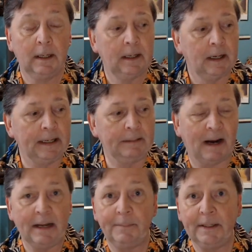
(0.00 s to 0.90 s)
In
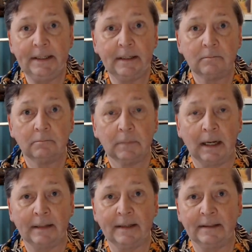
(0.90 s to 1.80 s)
my opinion,
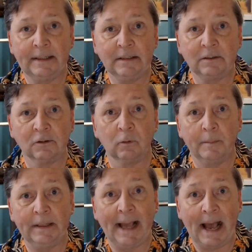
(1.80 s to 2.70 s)
I think teachers would
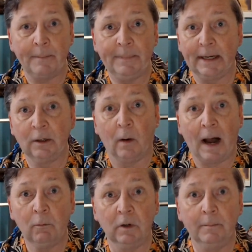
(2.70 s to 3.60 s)
be happy. I know
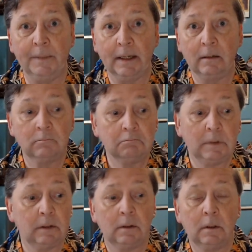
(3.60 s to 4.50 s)
I would have been.
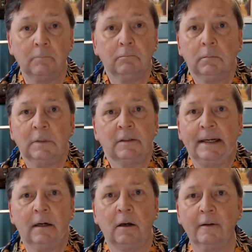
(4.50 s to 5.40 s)
Let's say
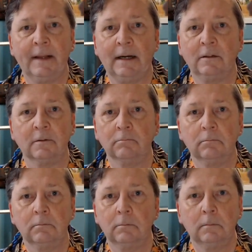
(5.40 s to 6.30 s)
$100,000.
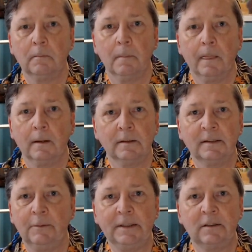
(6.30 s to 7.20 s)
Let's
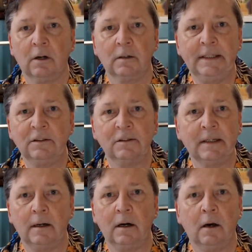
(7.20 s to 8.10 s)
say we start teachers
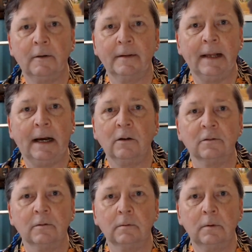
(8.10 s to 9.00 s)
at
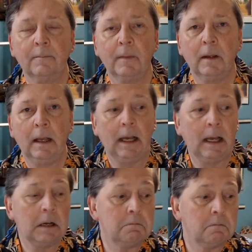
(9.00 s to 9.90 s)
$100,000.
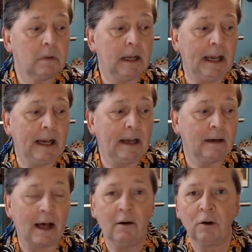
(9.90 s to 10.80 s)
And
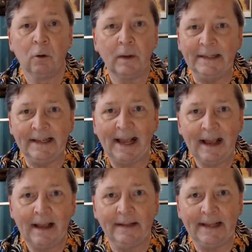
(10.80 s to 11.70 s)
I don't know what
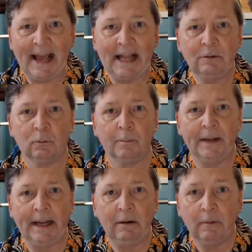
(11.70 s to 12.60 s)
the annual
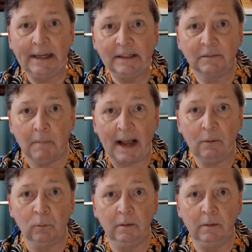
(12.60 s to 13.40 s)
pay raise would